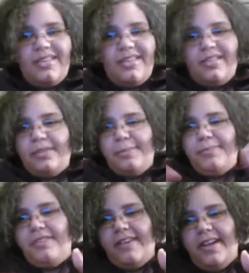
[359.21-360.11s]
they
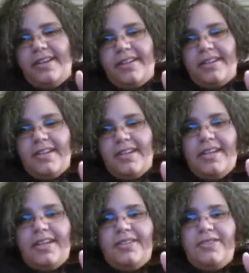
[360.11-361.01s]
simplified it
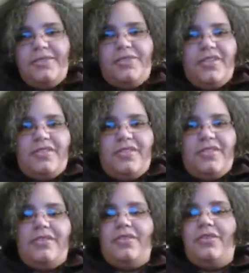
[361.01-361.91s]
into
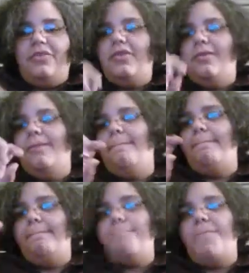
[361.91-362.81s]
just you can
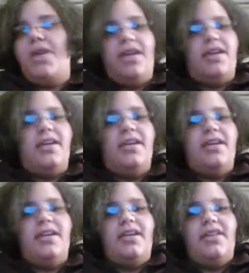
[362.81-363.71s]
pick
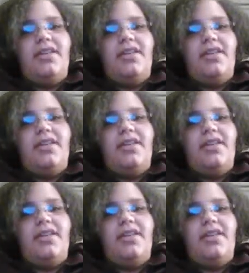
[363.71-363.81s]
the